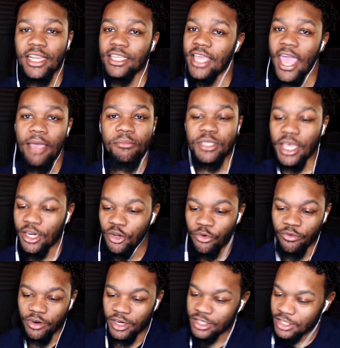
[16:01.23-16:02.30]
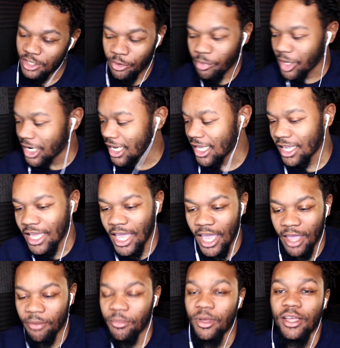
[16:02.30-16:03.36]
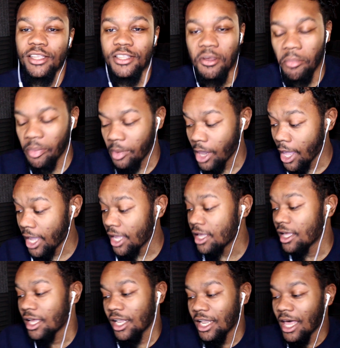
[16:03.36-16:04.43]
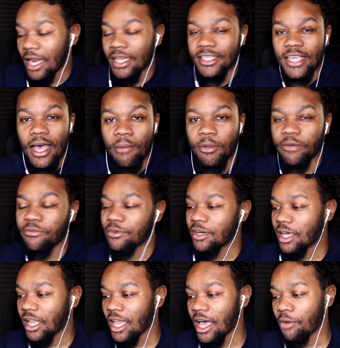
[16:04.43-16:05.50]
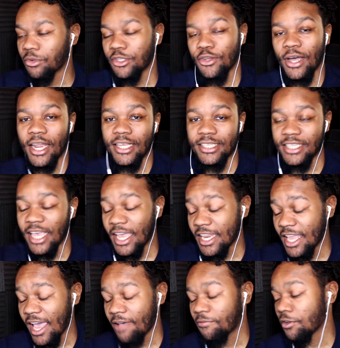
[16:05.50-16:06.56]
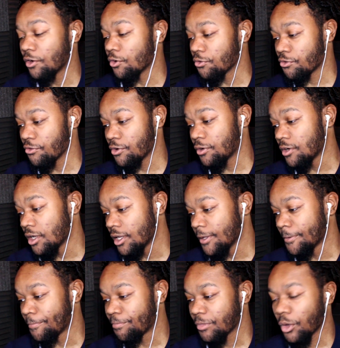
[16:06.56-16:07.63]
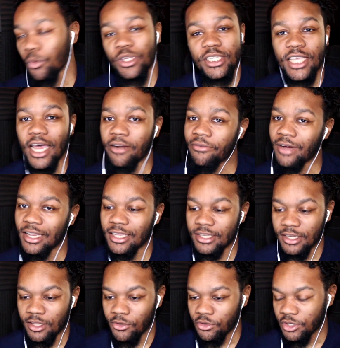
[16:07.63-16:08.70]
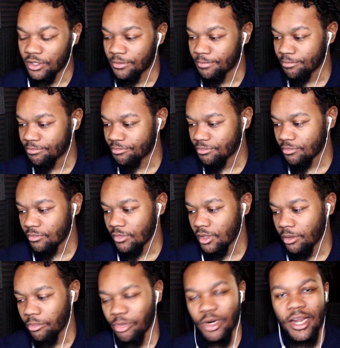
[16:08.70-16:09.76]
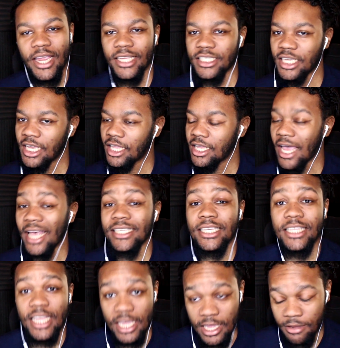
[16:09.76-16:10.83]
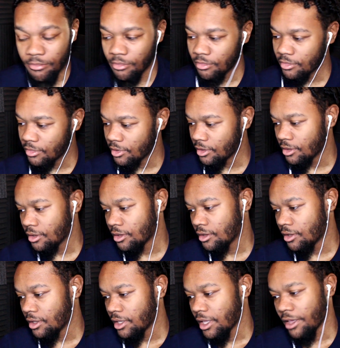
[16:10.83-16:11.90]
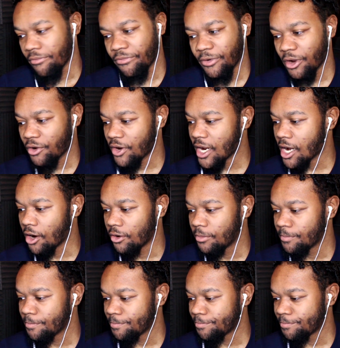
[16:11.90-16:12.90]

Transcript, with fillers: The game's ain't over. There's still plenty of game to play. A lot of time left on the clock. We still got a second half to go through. We just got to find a solution. Put our heads together as a team and figure it out.